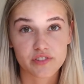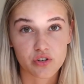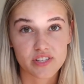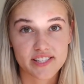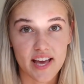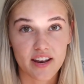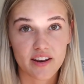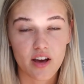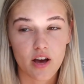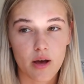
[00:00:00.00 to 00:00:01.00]
I got
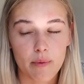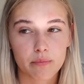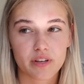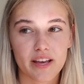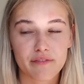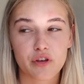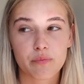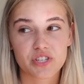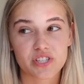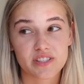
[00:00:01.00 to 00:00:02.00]
sent. Um, I'm going to get a few
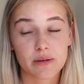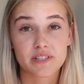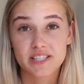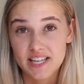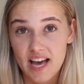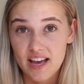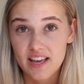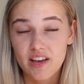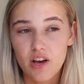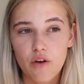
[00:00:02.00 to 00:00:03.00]
pictures in them today.